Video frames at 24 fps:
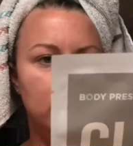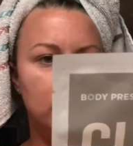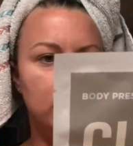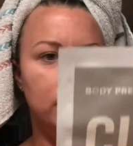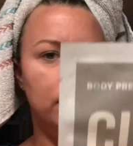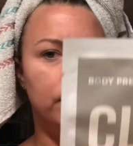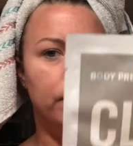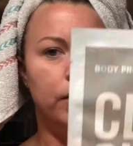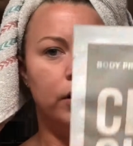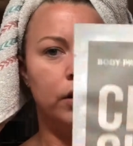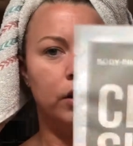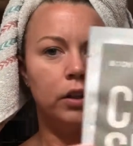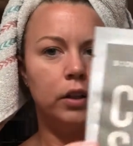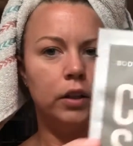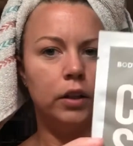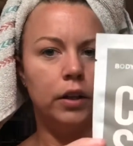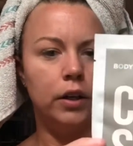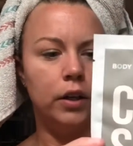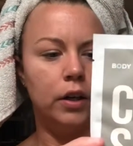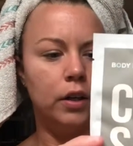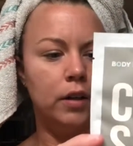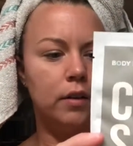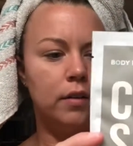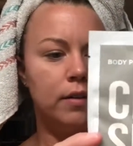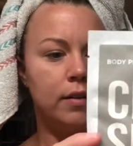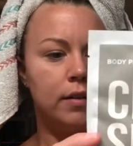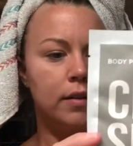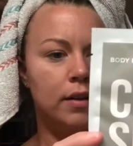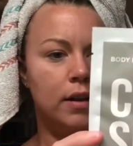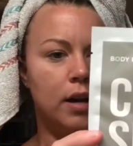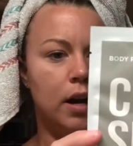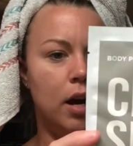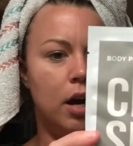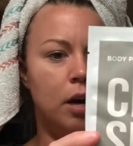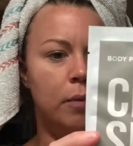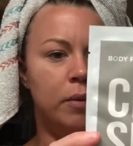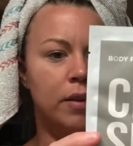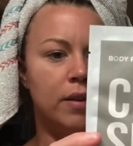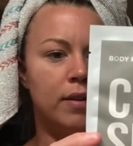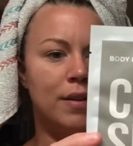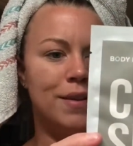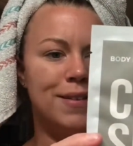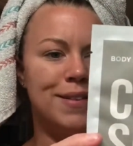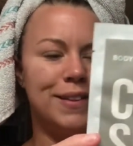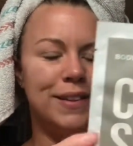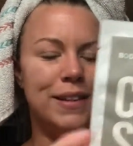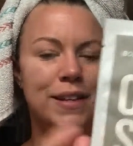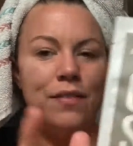in their clearance. It
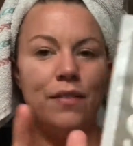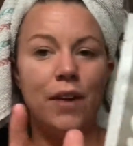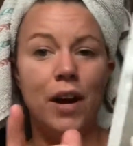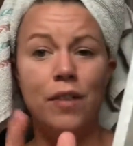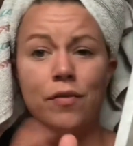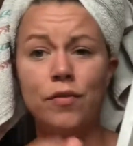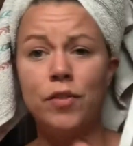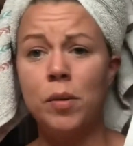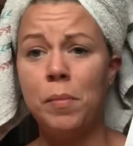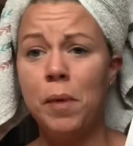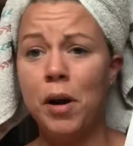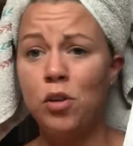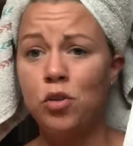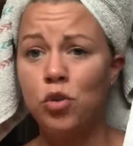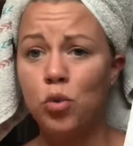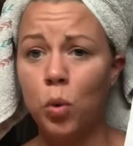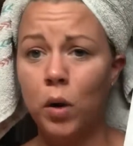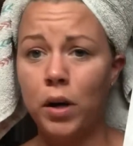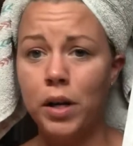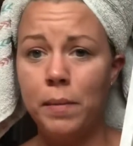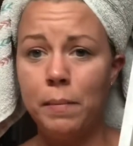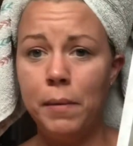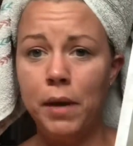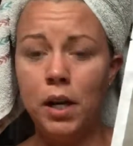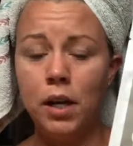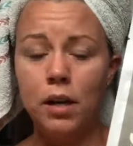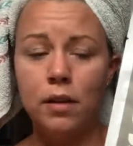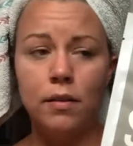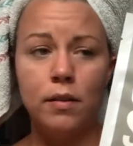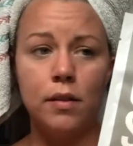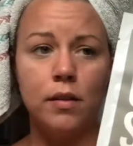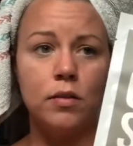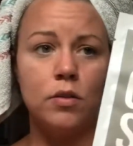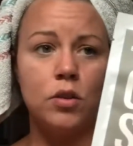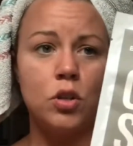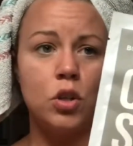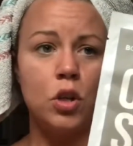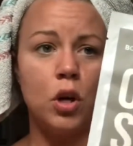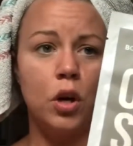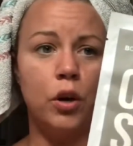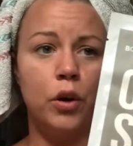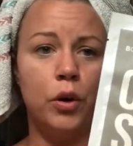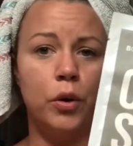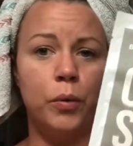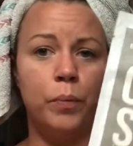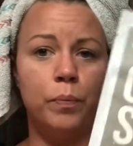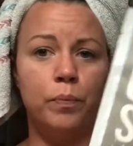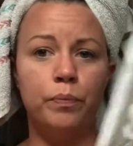says leave on for about 20 minutes,
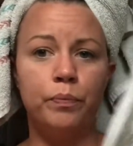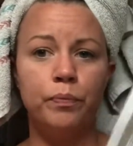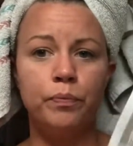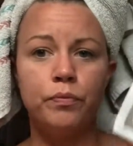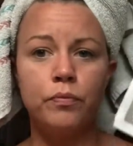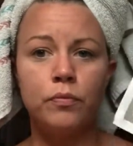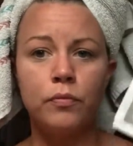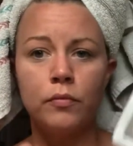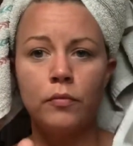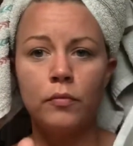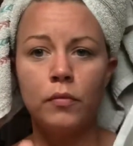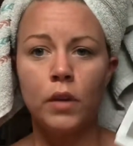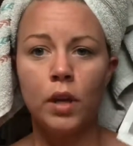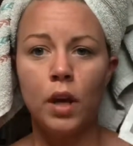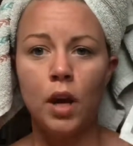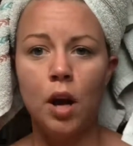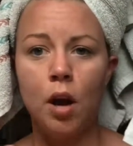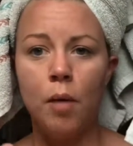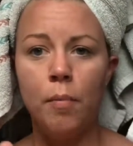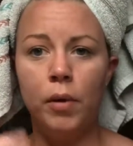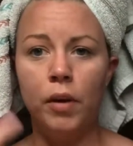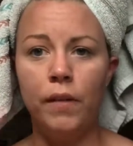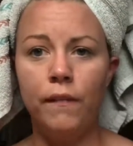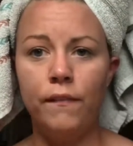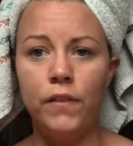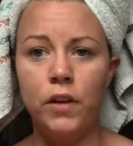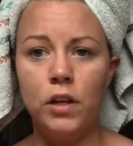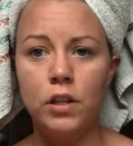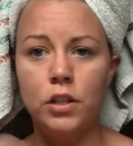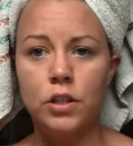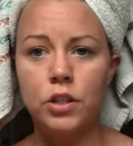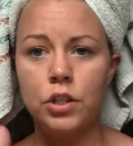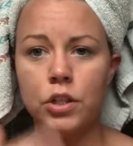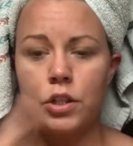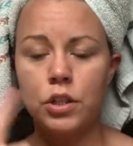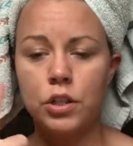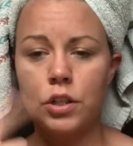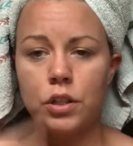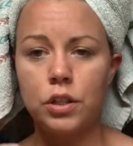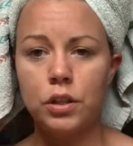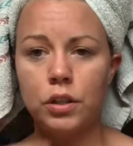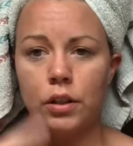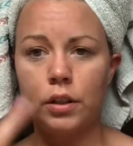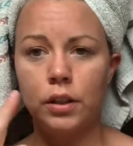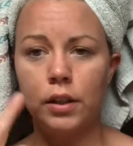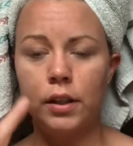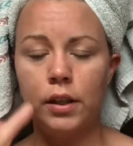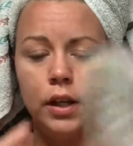so I'm going to finish
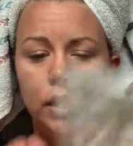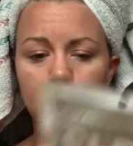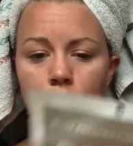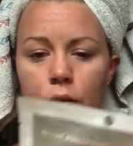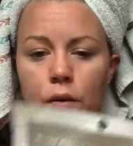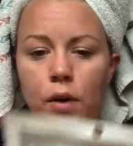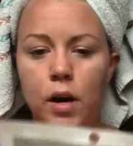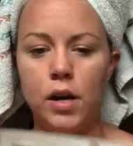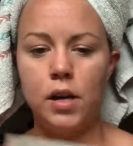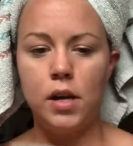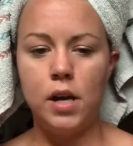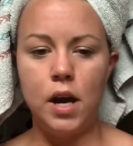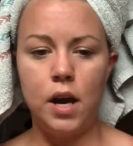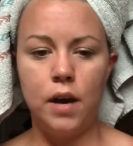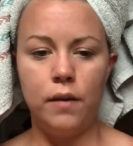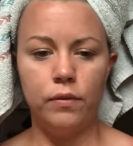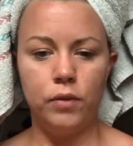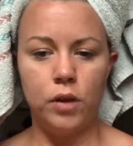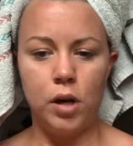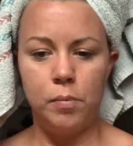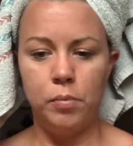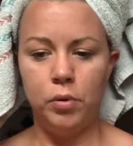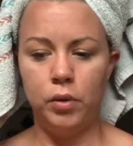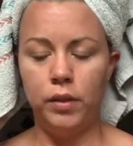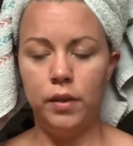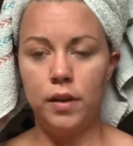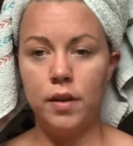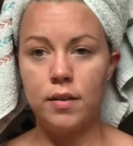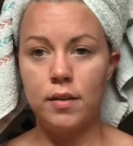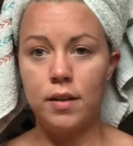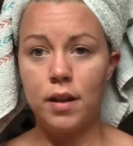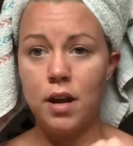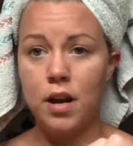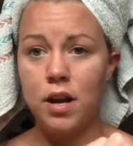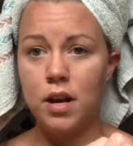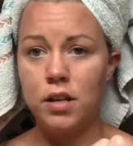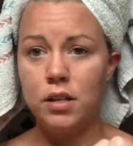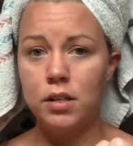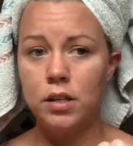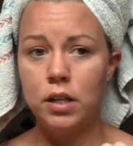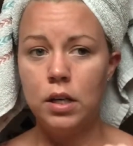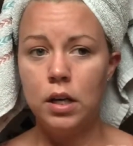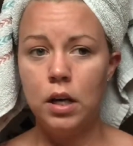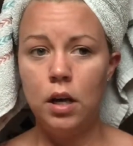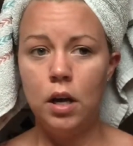getting ready after I put this on